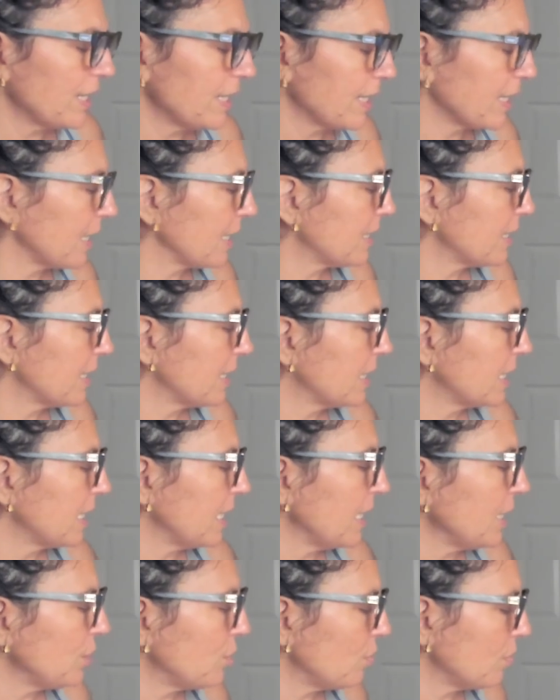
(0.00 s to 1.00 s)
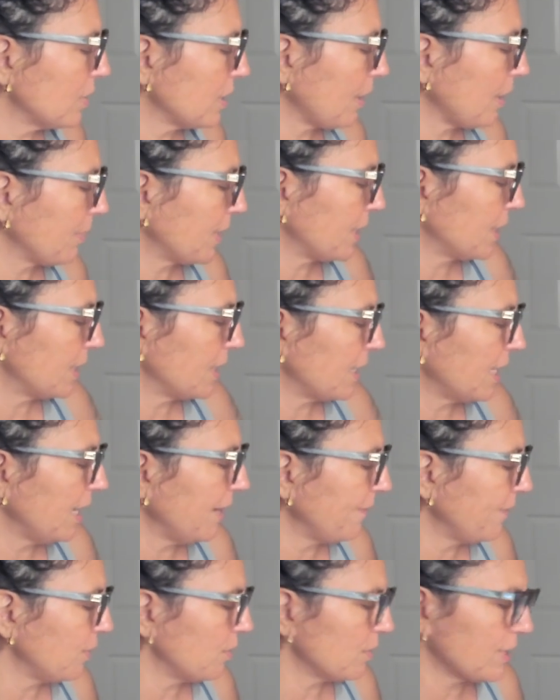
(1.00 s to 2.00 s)
to to teach you something, to
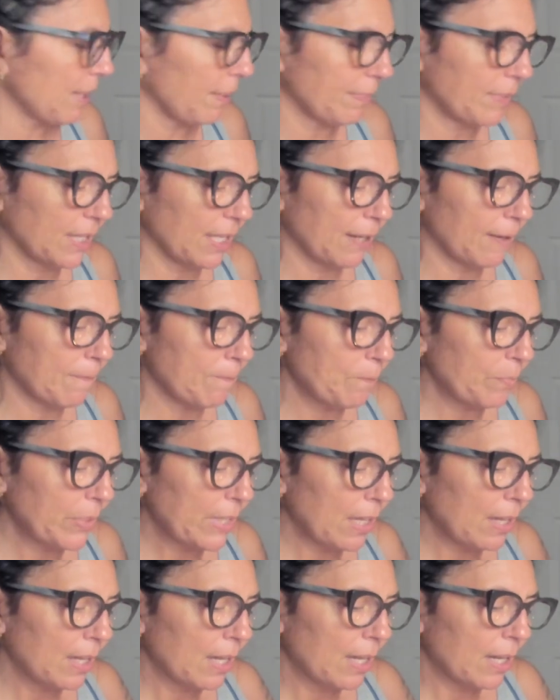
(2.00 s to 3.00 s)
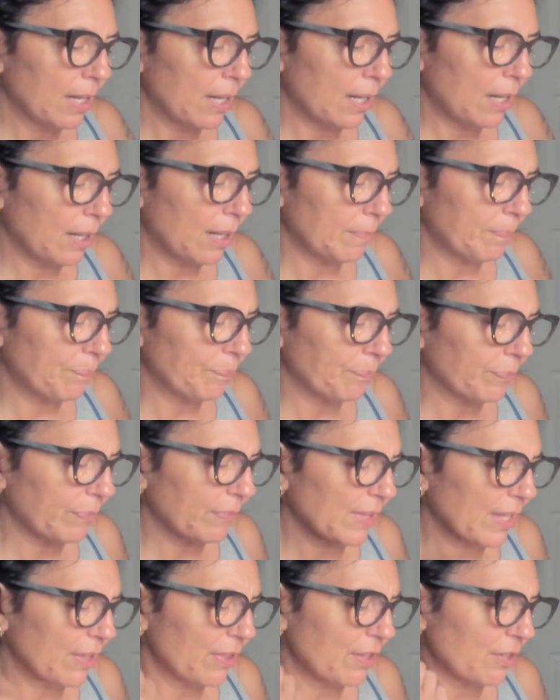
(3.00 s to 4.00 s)
give you something. Um,
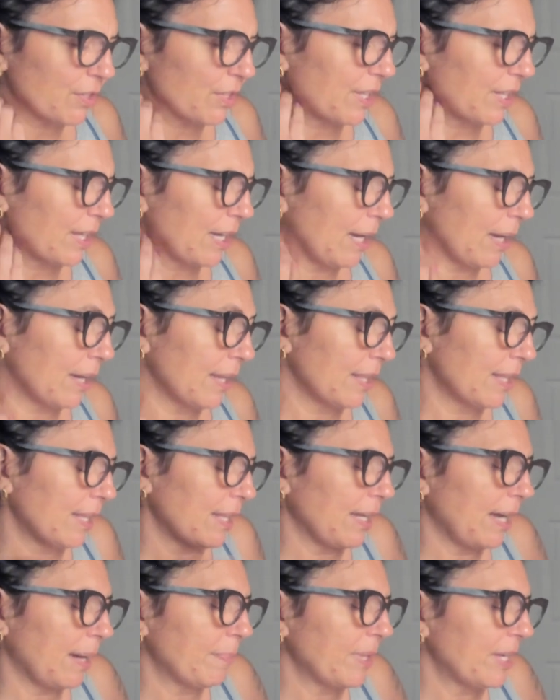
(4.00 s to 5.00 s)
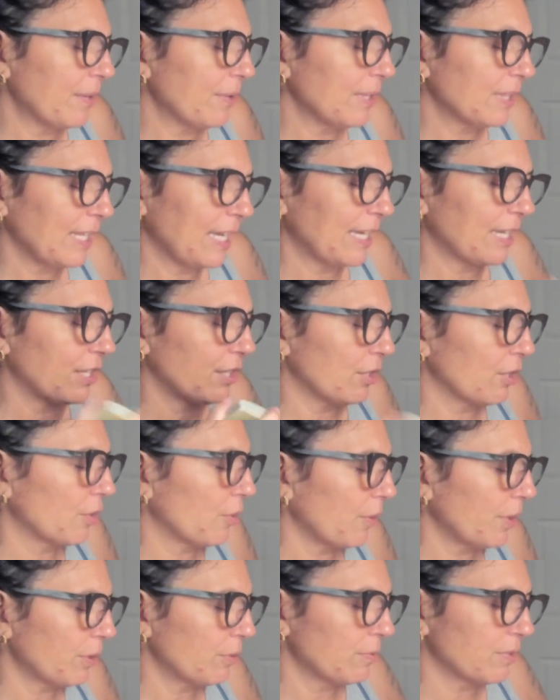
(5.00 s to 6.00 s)
There, I'm hearing like you're
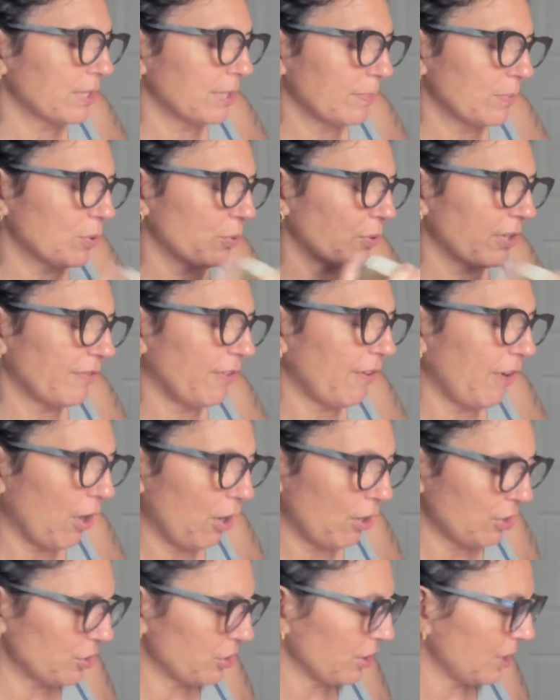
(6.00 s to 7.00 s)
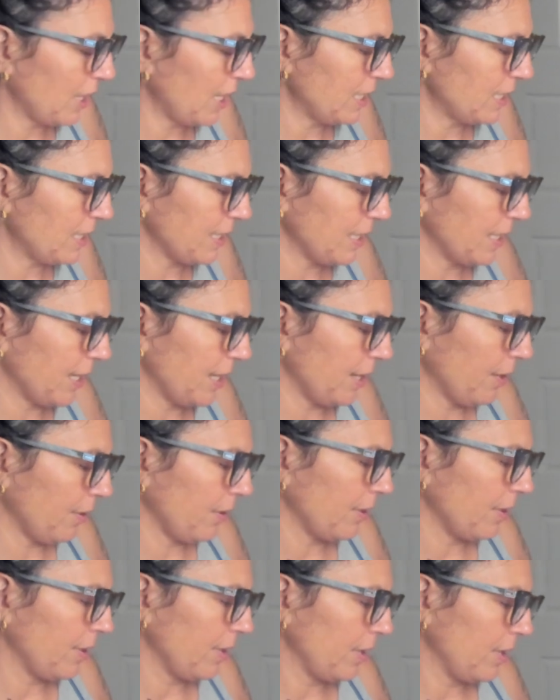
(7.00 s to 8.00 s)
going through some sort of harsh lesson
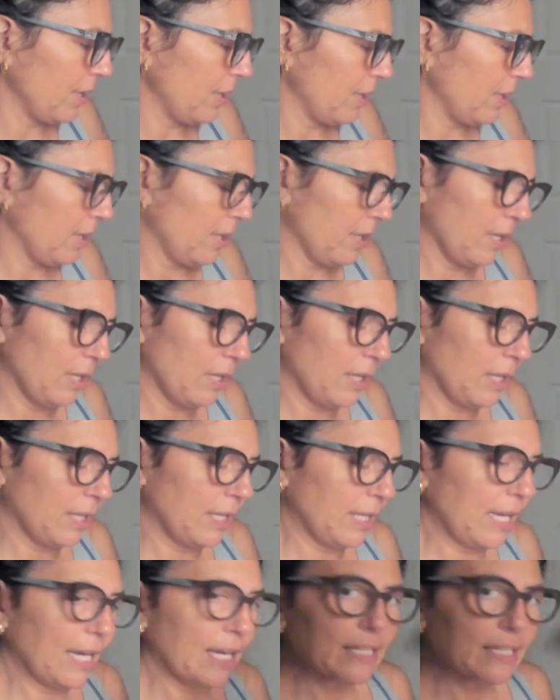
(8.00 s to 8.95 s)
here. Yeah,